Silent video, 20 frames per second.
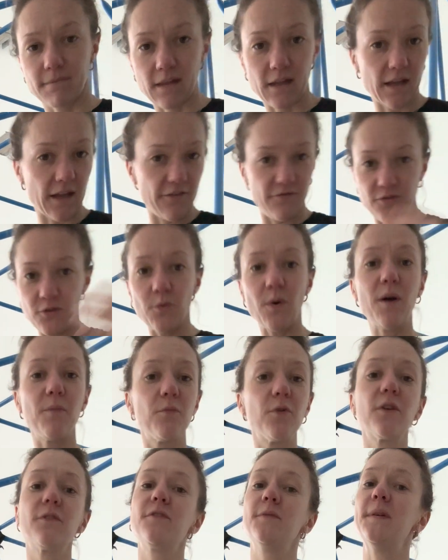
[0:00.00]
if you want
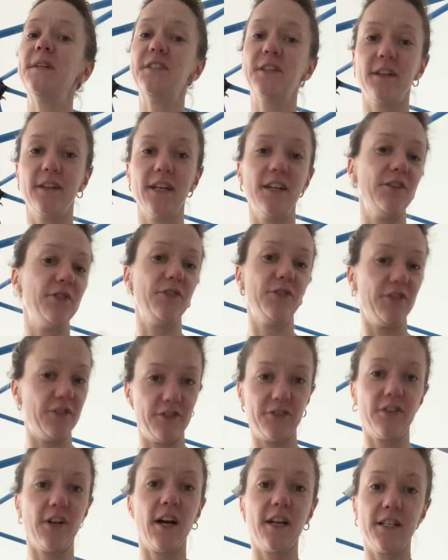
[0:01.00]
more information on that, you should
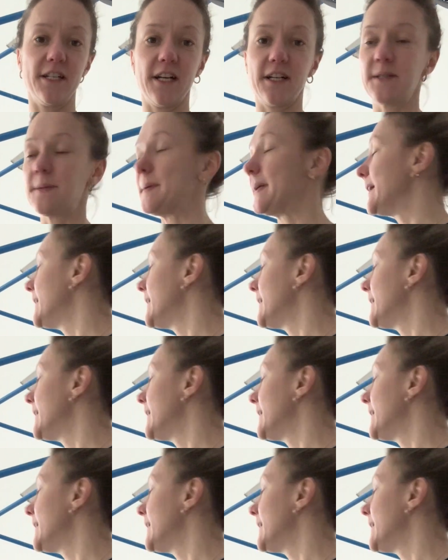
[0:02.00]
just contact me.